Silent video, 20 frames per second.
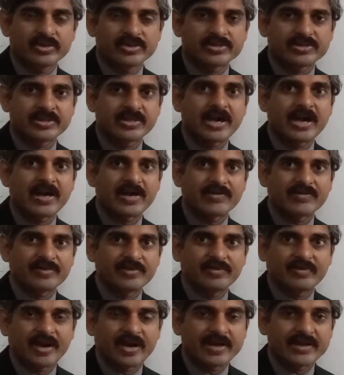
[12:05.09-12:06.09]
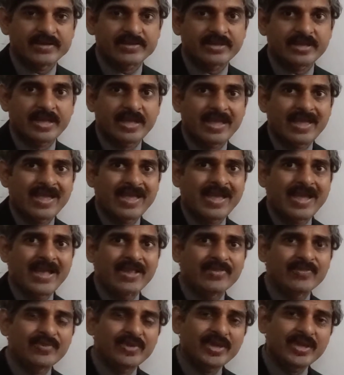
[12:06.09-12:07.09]
It's an RF device,
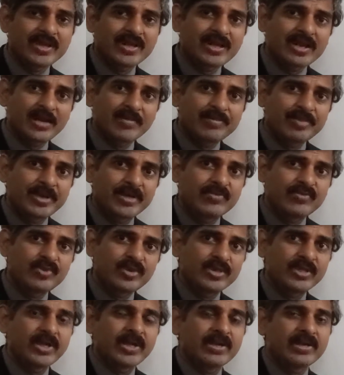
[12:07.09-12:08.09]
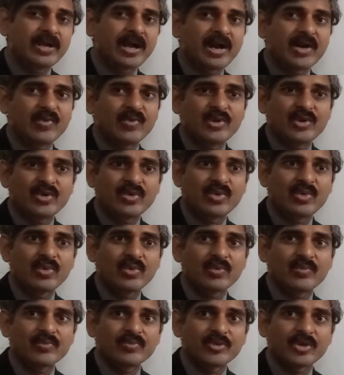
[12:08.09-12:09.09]
and we clubbed it with an
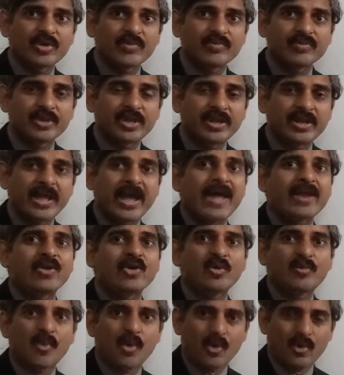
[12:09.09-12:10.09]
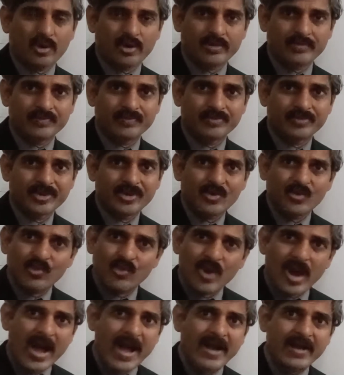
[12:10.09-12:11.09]
Arduino Nano board,
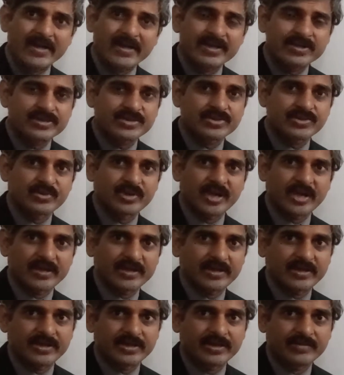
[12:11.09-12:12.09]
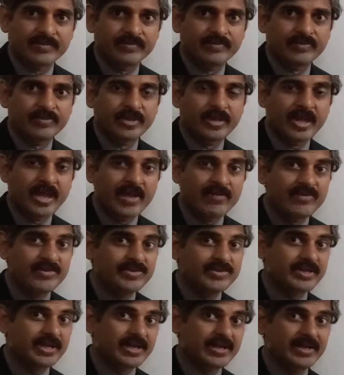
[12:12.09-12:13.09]
wired it together, and we
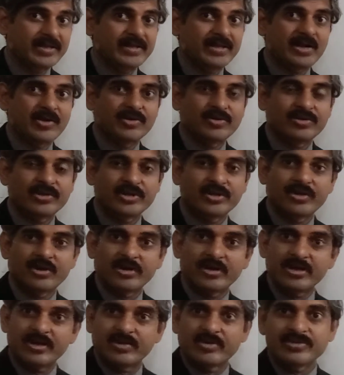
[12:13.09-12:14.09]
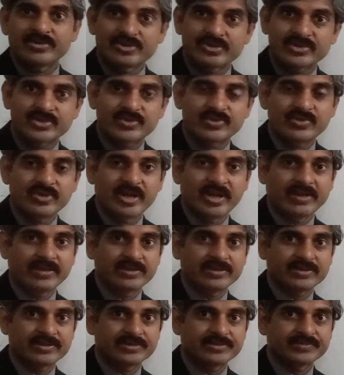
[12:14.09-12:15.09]
send it out to the Dotty Rose
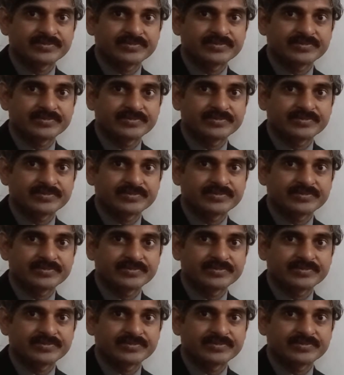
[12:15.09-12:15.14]
students.